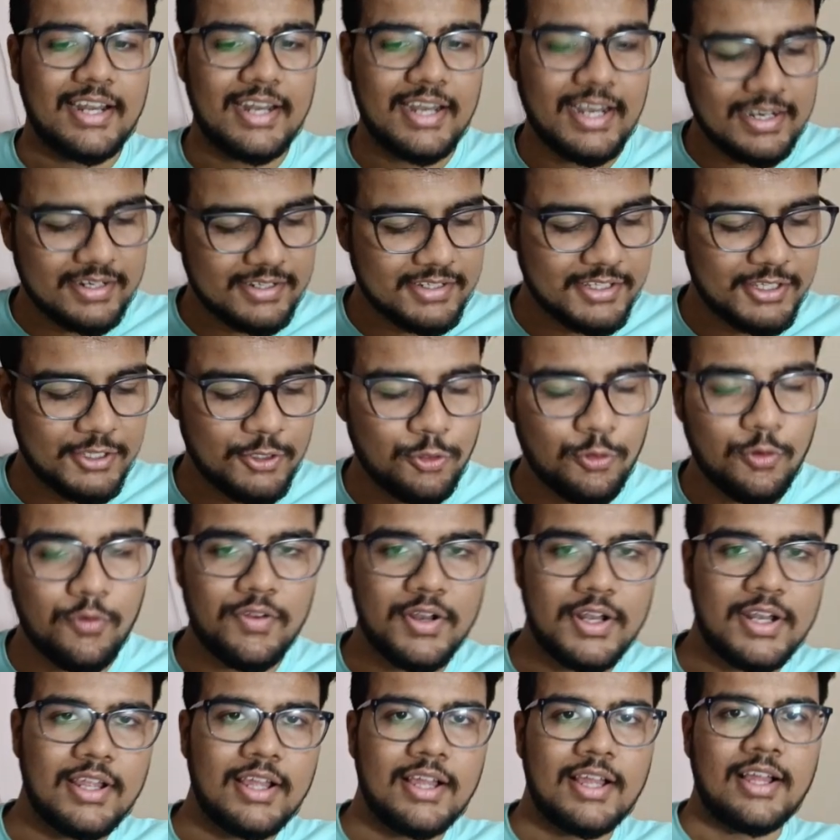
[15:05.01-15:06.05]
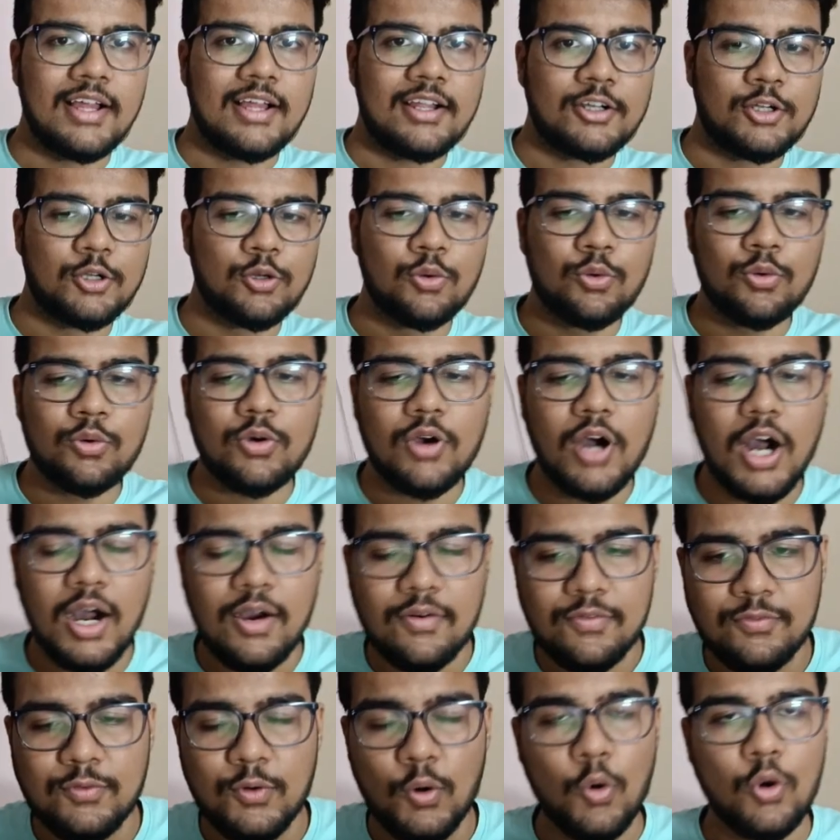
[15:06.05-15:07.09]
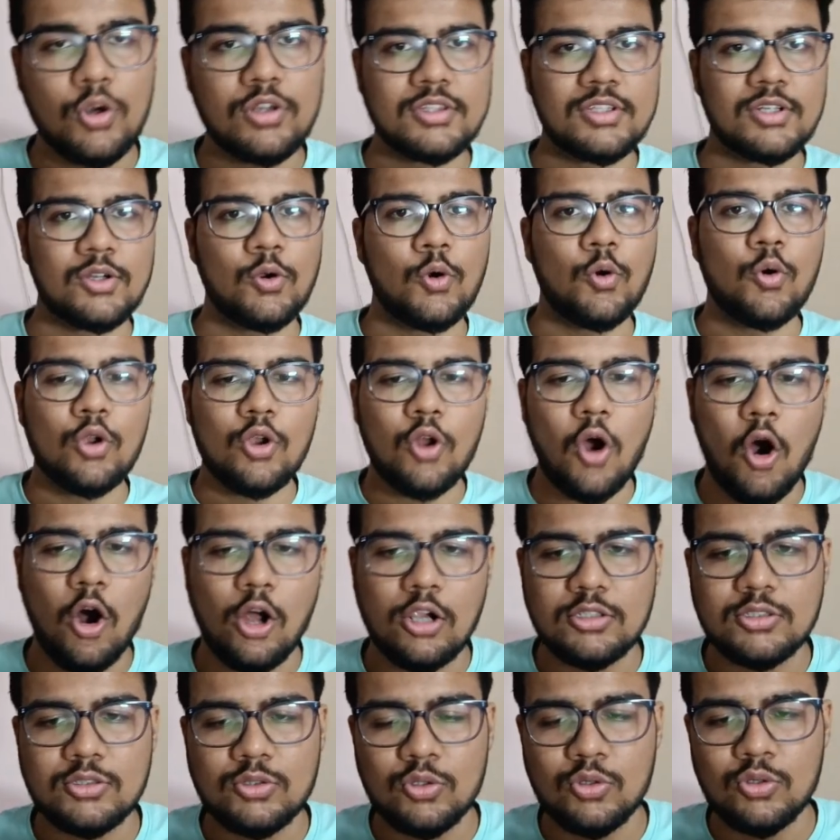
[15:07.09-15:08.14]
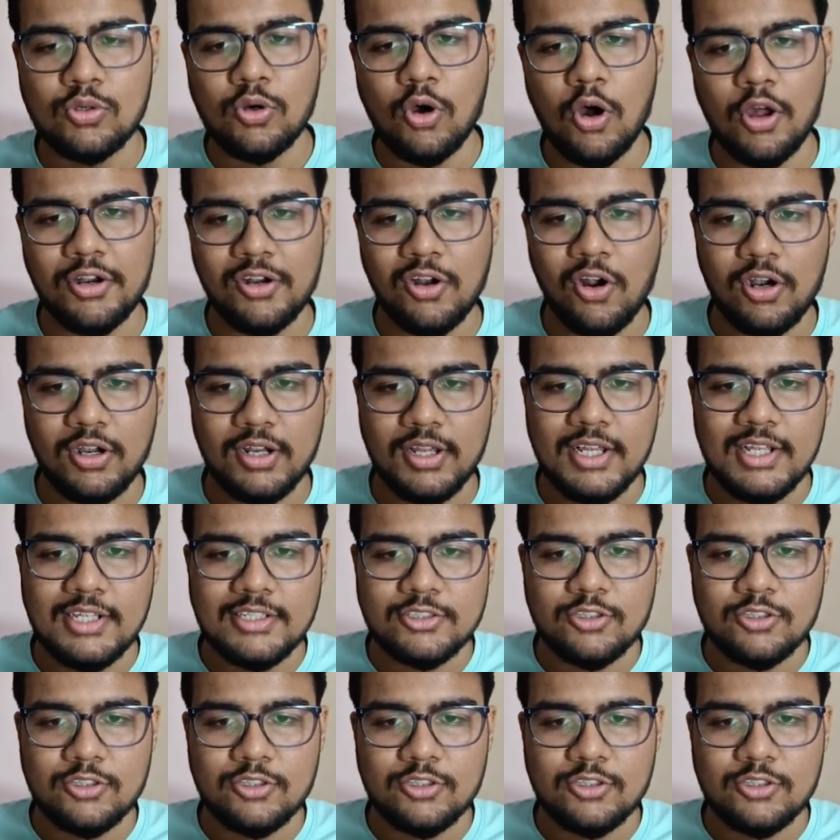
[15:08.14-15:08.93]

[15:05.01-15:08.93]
Let's see who will do a fourth goal also or not.